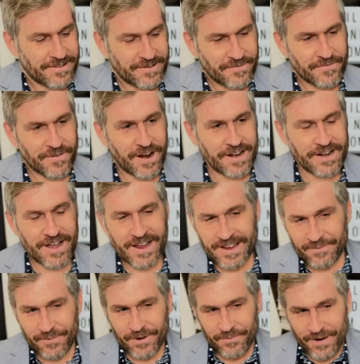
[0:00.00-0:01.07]
Friday
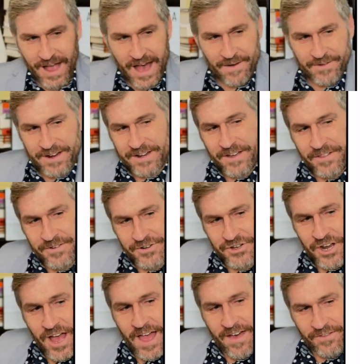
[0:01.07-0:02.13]
night. We're having another
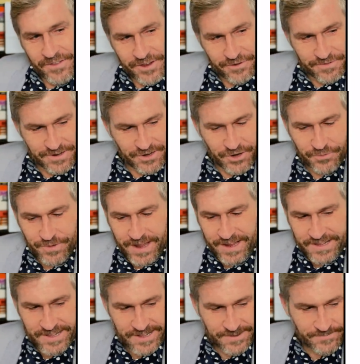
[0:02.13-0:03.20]
child, too, in 2
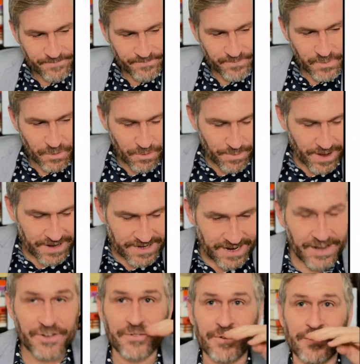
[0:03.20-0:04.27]
weeks. We're about
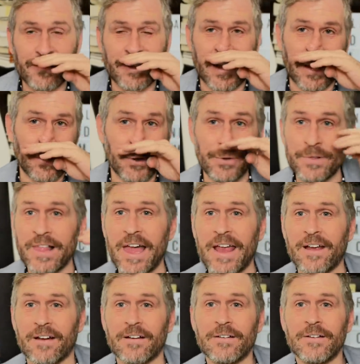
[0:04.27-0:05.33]
to introduce a new
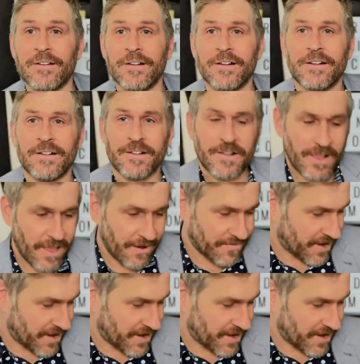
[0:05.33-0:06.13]
layer of